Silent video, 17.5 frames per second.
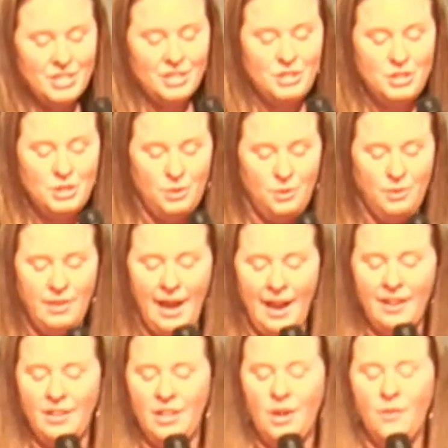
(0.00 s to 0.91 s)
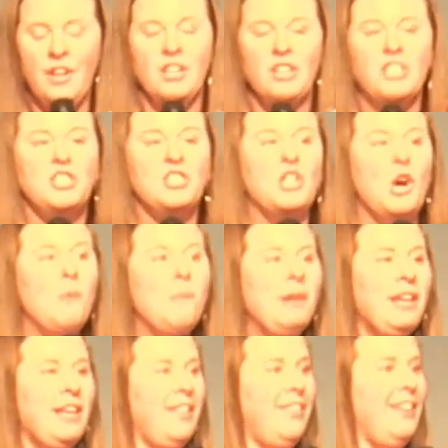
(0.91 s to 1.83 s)
do that. You know, there are so
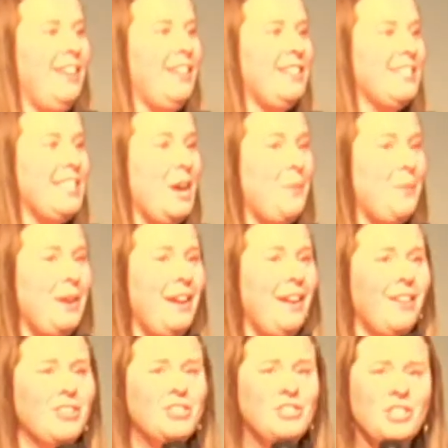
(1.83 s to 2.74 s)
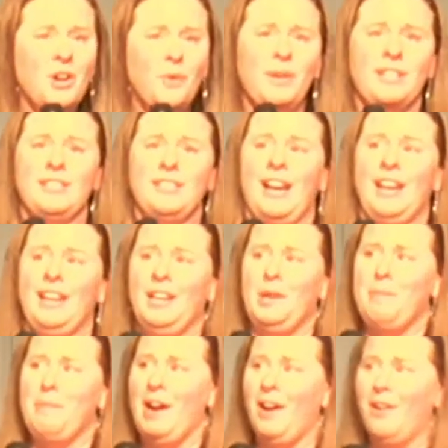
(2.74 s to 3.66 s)
many things that we are so excited
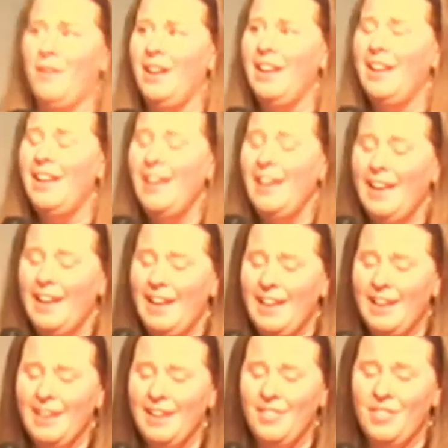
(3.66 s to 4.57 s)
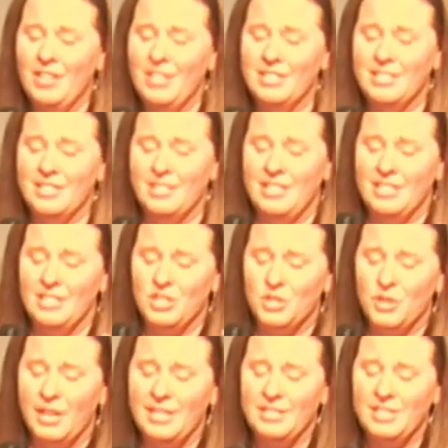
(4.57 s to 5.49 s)
about in this
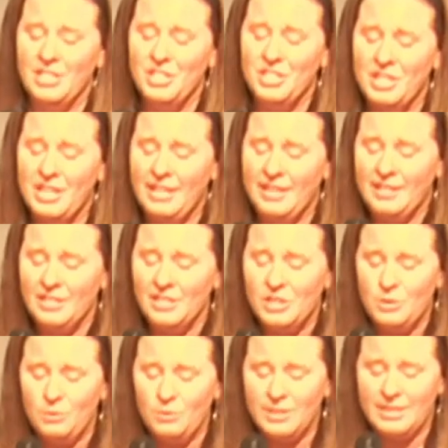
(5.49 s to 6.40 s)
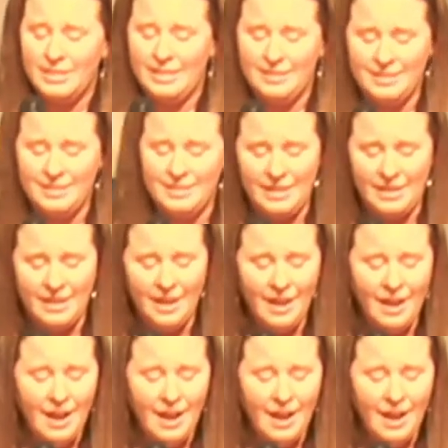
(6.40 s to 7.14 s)
transition, in this new season.